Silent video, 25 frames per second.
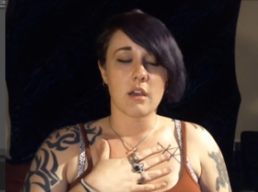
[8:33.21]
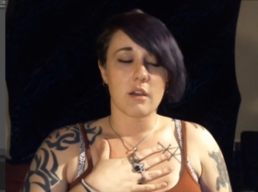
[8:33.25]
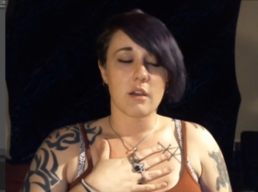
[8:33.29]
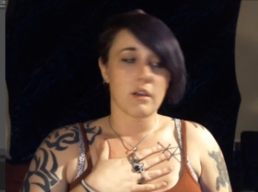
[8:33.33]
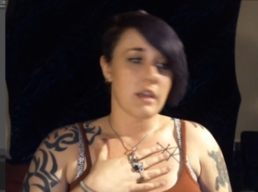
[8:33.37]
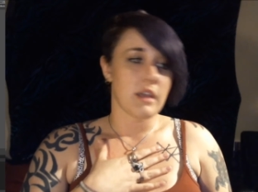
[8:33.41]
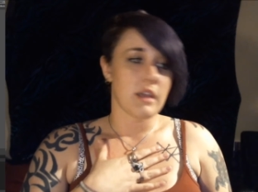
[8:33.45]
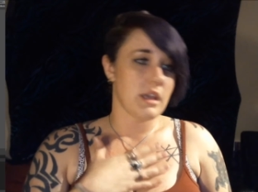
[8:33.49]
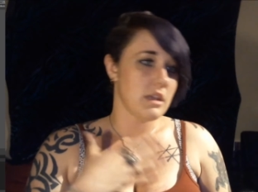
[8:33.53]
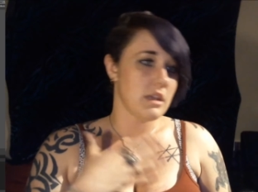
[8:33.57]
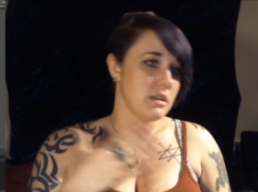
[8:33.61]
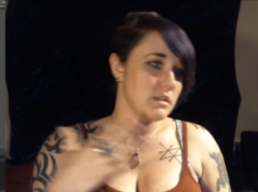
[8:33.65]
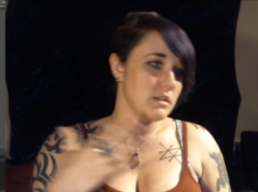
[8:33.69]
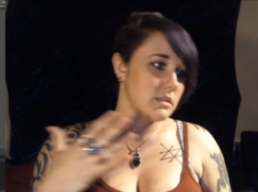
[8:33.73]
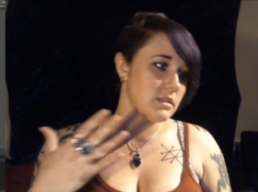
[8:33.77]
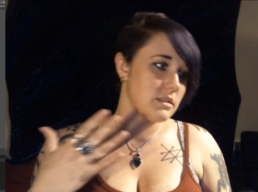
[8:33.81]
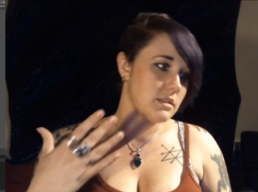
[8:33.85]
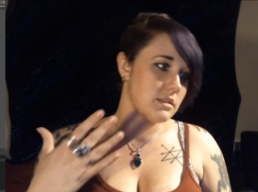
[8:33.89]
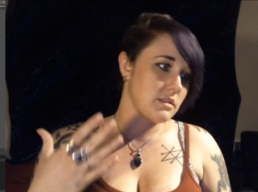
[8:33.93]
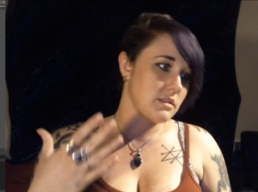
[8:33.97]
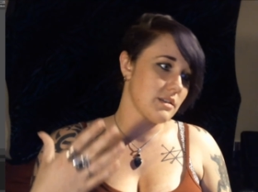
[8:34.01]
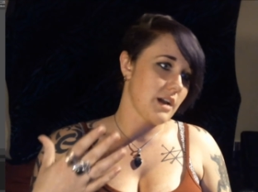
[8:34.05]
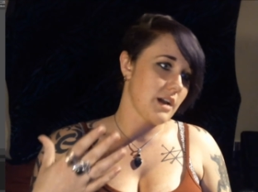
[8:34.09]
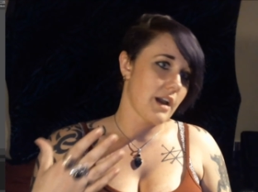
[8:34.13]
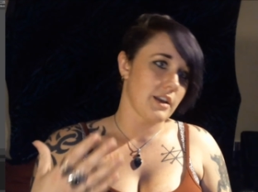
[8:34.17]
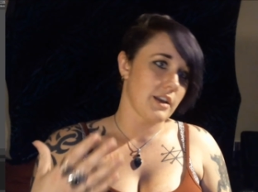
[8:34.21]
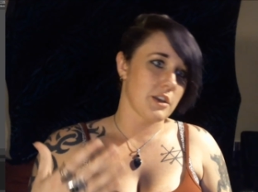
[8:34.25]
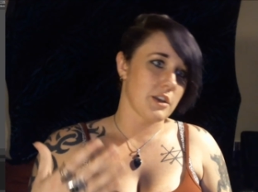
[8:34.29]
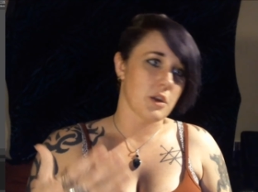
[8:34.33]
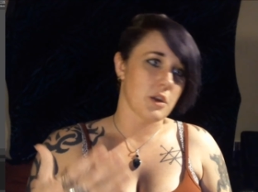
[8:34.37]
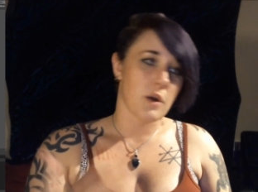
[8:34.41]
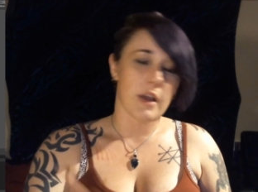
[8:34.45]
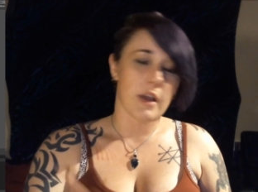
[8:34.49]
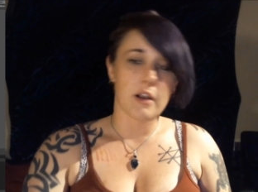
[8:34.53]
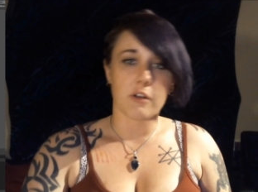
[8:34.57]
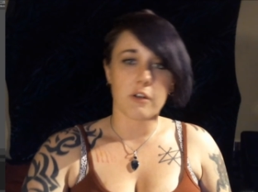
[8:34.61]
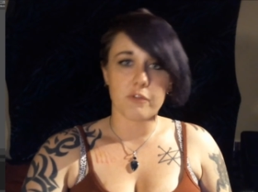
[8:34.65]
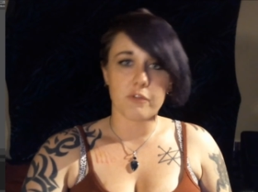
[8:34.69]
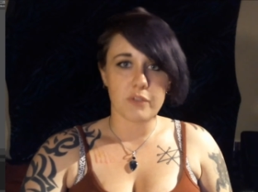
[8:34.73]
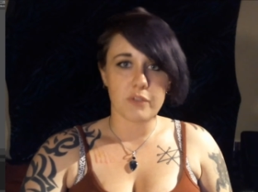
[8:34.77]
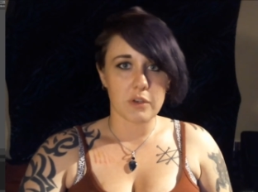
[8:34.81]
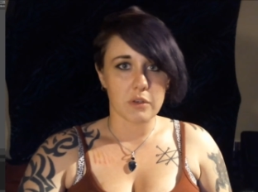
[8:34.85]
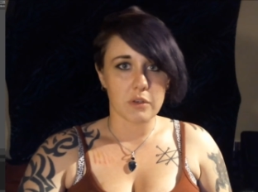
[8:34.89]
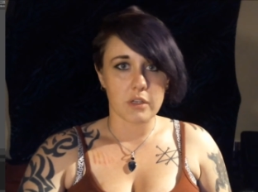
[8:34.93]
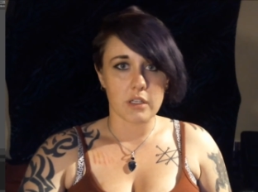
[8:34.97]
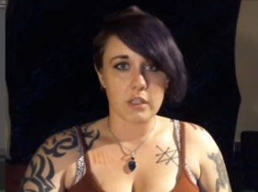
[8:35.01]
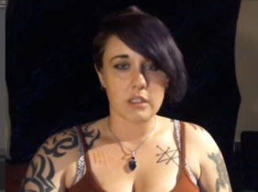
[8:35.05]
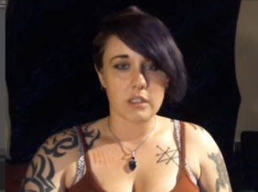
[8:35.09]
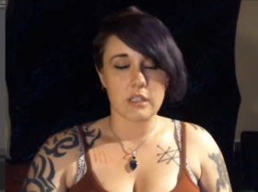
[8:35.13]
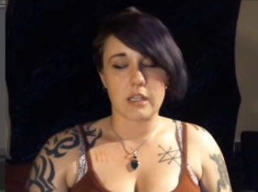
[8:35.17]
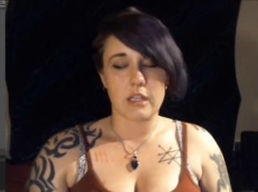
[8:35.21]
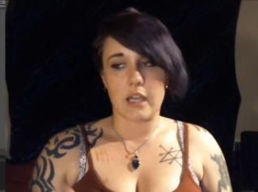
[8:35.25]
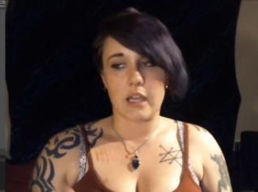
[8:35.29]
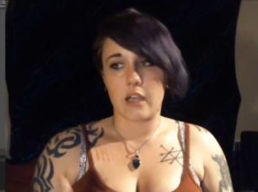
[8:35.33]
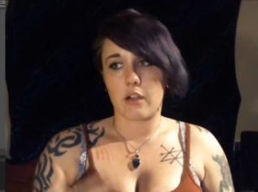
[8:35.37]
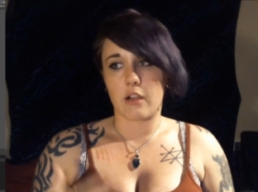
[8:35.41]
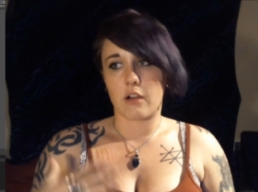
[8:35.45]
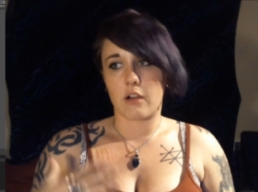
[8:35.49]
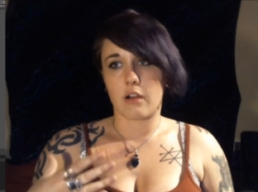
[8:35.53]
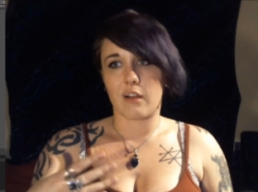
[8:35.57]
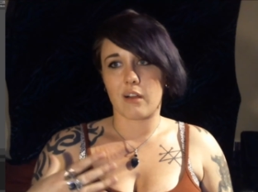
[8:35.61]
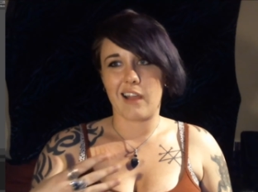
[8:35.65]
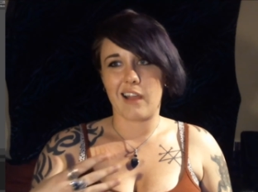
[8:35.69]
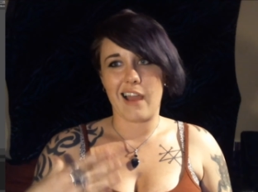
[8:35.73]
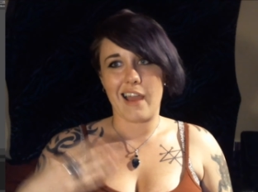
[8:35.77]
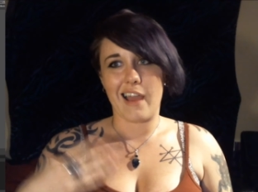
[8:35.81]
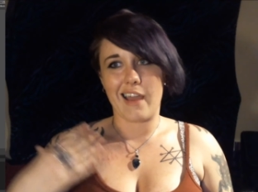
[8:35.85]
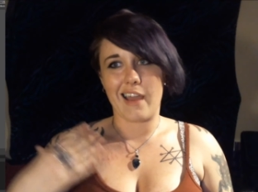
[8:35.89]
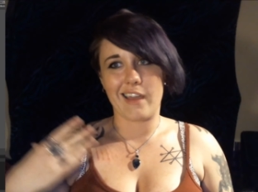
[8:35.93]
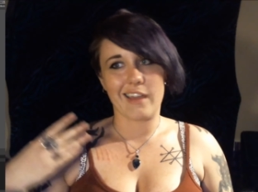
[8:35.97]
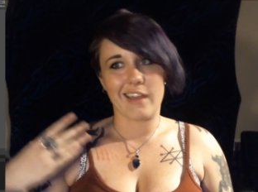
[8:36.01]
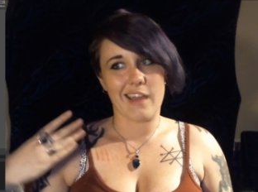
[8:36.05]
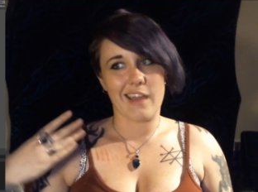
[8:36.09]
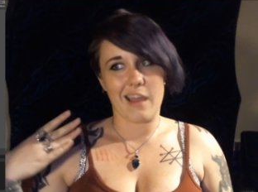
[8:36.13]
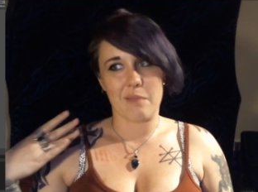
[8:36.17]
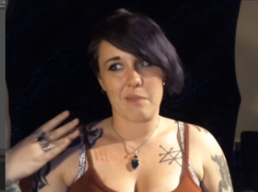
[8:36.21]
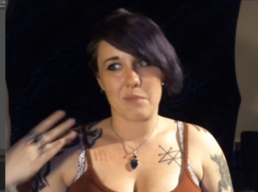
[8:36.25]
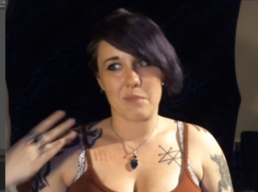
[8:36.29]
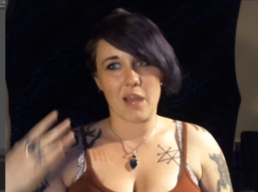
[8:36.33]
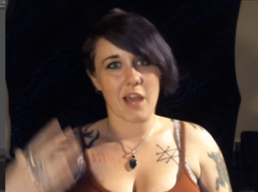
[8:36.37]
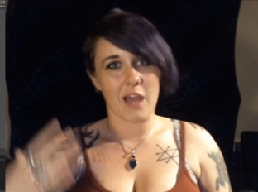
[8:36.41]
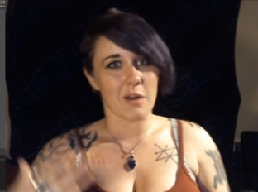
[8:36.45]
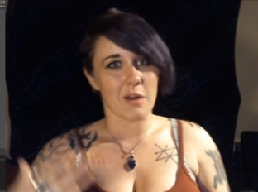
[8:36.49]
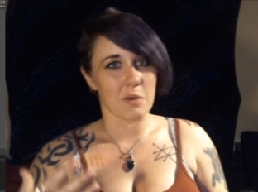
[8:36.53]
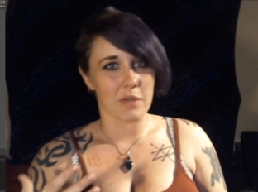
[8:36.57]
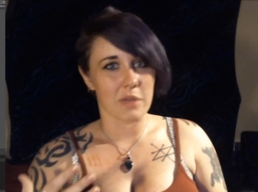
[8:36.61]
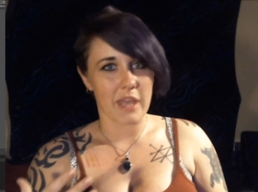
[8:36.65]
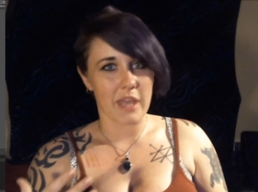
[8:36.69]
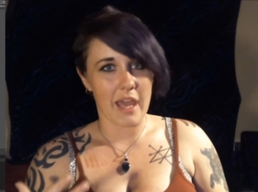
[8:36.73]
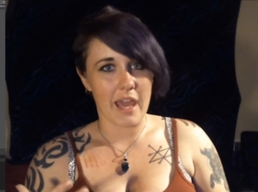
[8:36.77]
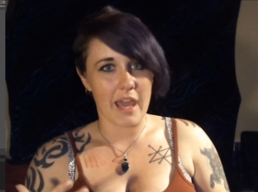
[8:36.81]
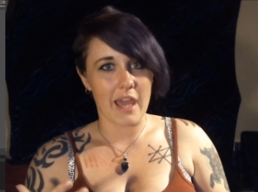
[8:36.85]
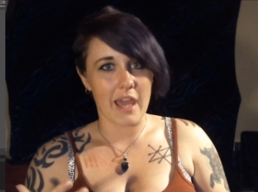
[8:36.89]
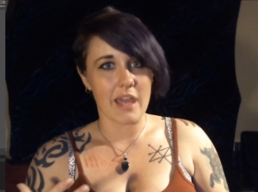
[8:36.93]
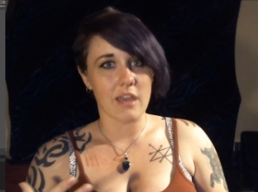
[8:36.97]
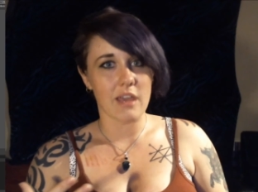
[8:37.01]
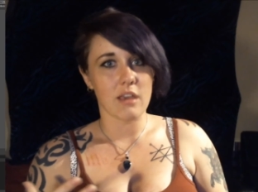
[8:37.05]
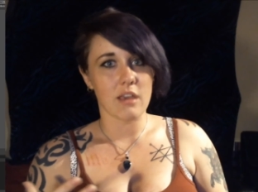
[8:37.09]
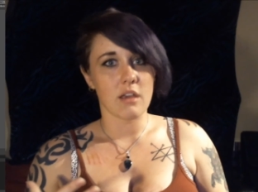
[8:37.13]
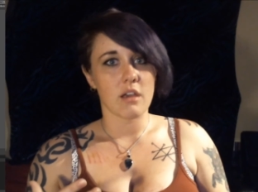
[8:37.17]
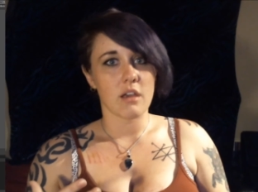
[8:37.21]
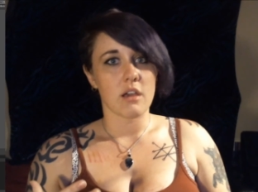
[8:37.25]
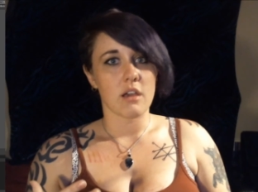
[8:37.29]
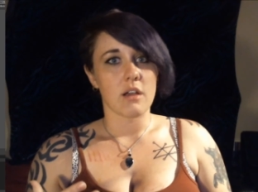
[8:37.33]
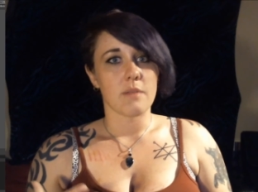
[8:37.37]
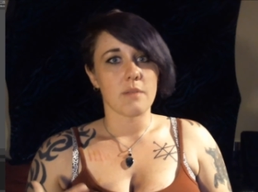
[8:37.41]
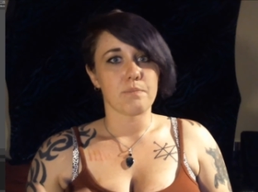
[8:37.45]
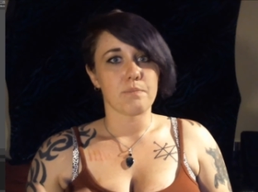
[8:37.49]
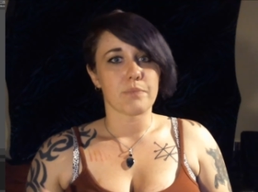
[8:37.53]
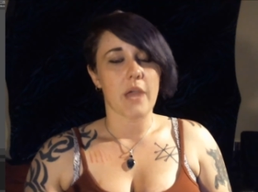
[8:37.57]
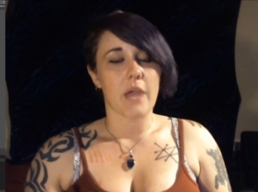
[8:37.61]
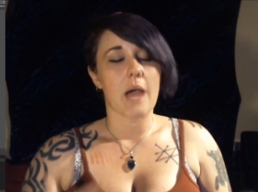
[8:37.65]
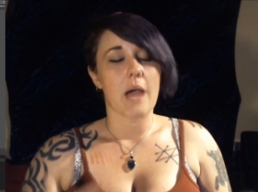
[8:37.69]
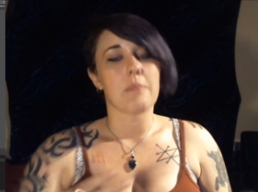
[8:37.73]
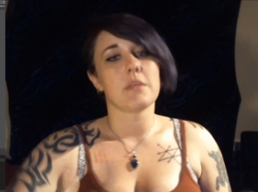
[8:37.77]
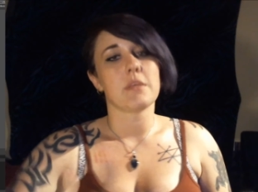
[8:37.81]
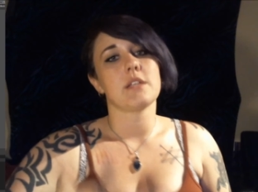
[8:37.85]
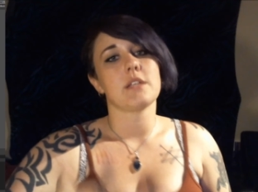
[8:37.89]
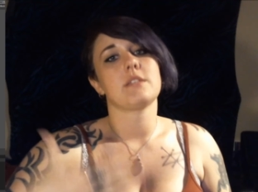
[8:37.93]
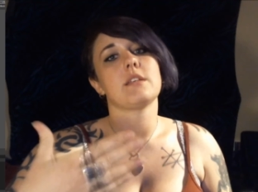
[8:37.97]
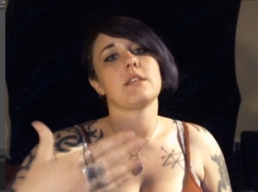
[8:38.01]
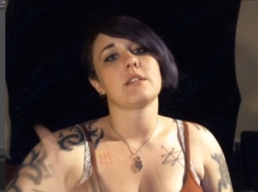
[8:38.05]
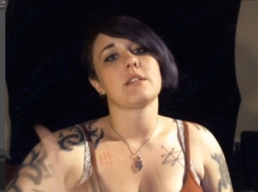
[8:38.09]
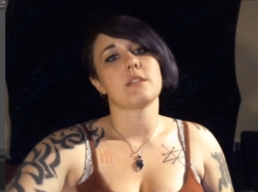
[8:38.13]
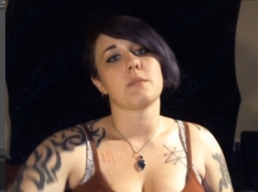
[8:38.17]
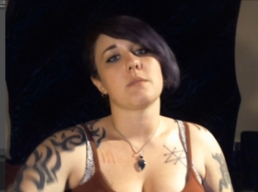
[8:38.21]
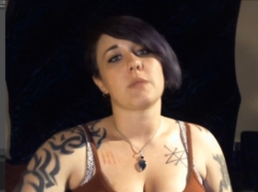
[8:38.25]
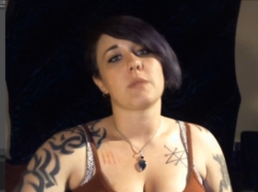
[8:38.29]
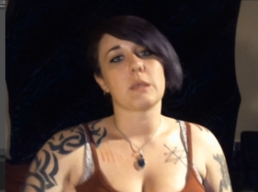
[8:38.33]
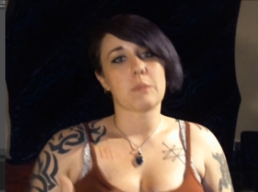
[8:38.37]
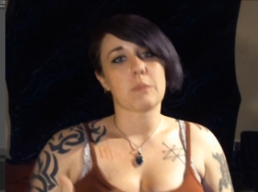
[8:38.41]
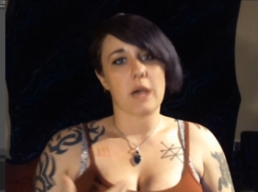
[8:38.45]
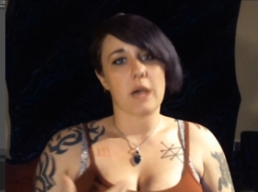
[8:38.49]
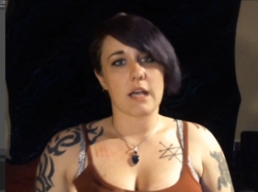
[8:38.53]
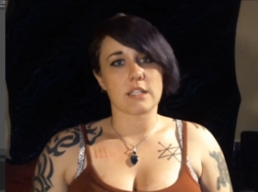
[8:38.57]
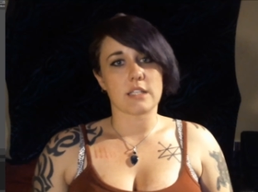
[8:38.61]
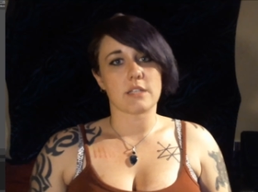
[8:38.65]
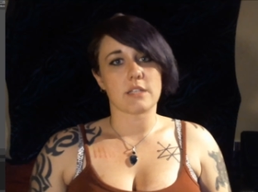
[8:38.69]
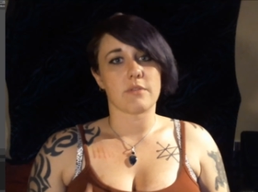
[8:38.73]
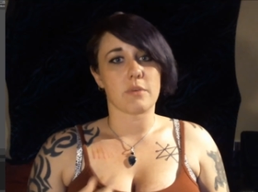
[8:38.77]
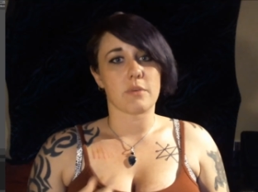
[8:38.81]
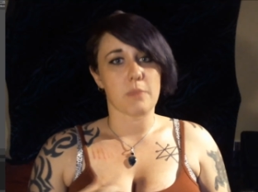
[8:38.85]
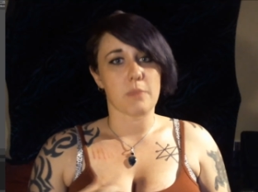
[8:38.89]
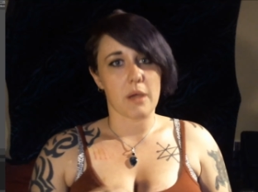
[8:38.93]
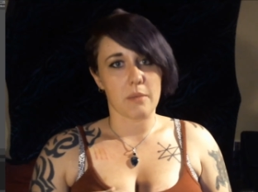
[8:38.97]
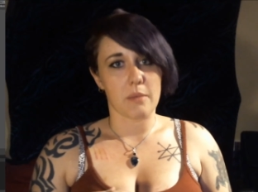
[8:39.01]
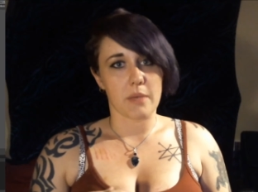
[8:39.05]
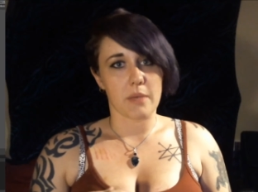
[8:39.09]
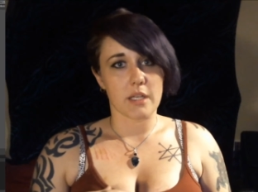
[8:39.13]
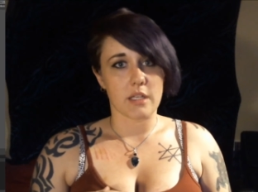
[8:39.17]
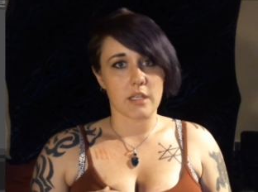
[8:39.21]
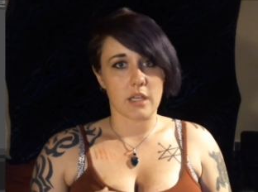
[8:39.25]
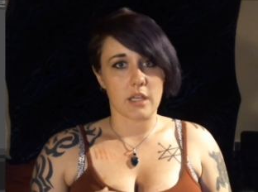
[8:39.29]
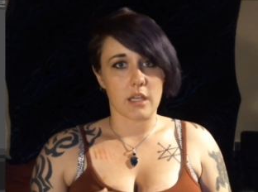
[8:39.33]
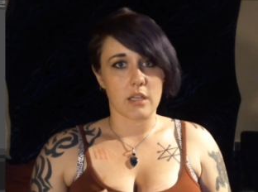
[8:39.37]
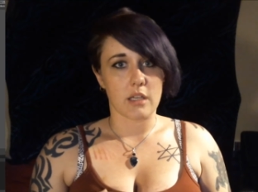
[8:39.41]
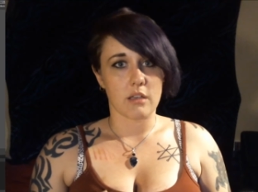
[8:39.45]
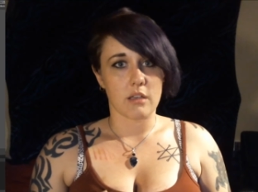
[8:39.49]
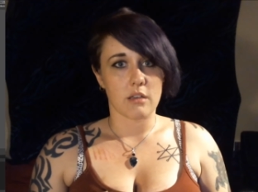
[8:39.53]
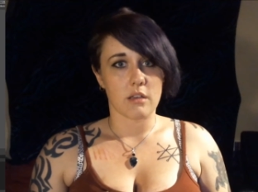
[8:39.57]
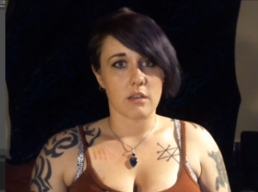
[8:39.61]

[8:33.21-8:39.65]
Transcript: is, you know, I don't feel good today, or I'm not okay, I'm going to say something positive about my day.